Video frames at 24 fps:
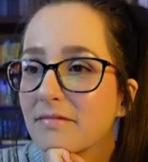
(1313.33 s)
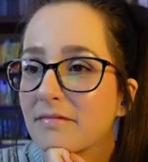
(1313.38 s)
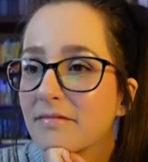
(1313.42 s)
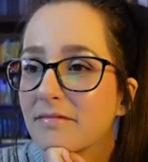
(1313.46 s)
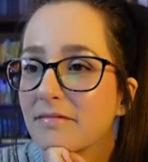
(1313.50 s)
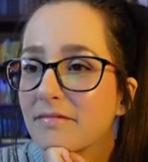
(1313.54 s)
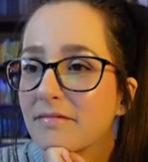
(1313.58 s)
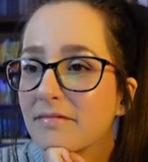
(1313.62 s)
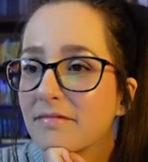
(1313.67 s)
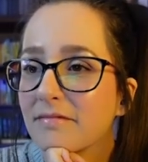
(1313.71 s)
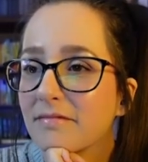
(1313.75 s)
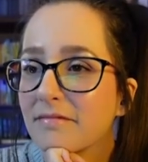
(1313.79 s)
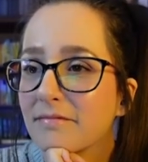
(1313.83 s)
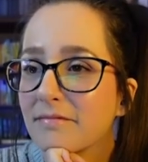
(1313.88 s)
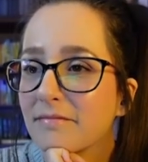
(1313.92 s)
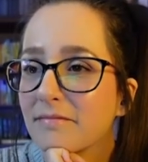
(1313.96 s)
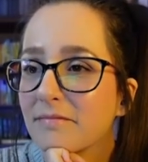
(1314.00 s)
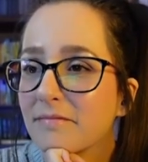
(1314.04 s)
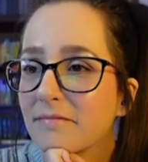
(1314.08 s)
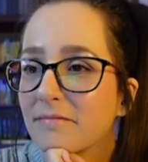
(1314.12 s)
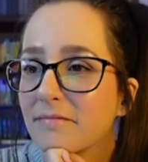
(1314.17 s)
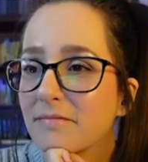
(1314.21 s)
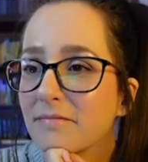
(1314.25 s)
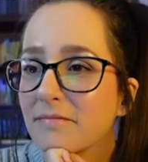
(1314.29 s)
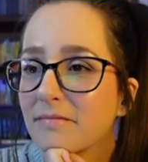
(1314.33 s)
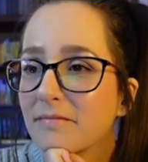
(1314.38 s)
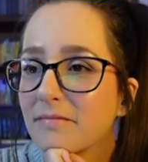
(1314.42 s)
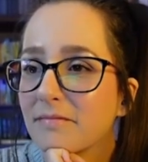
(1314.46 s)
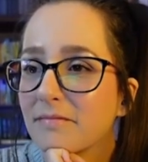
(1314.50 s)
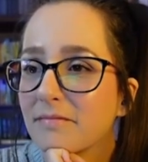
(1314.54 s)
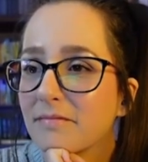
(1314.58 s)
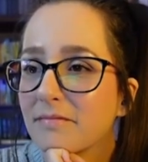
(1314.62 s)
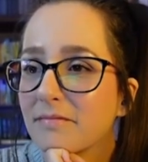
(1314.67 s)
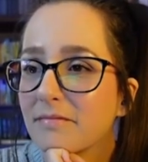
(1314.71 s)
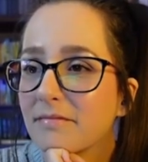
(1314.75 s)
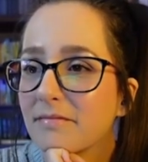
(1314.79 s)

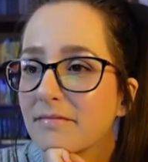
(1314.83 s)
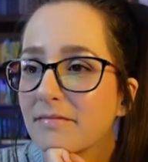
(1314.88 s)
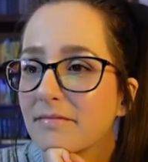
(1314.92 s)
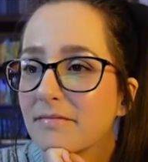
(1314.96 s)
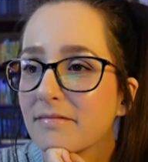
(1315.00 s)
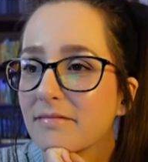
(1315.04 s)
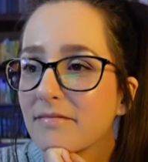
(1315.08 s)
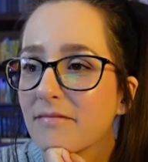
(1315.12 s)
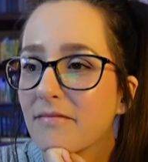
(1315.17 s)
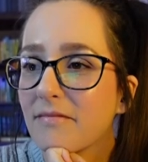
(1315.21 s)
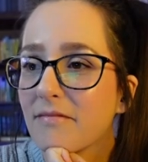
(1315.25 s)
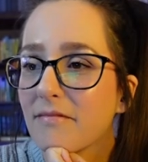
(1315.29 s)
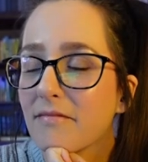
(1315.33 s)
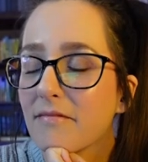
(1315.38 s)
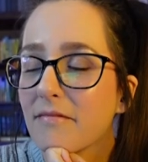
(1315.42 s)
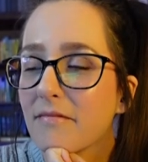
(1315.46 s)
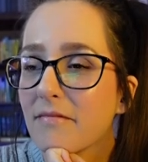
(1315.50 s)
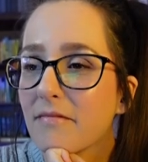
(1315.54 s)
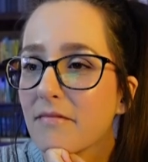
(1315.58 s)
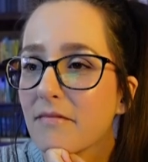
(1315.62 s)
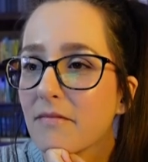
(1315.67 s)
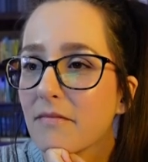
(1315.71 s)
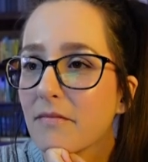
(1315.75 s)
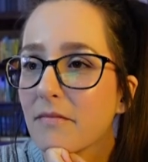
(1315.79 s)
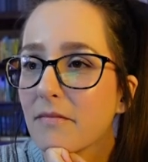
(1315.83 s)
(silent)